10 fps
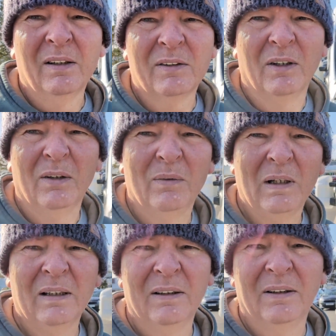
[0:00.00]

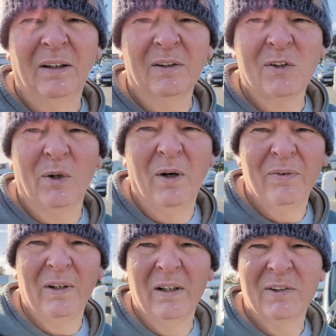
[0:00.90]
So I'll shoot
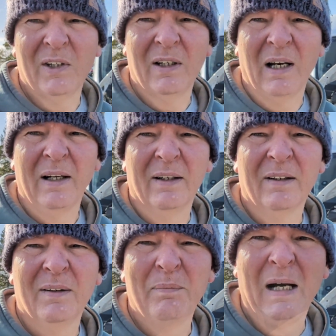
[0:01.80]
off and I'll see you later.
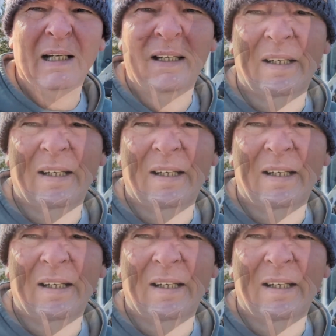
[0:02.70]
Bye.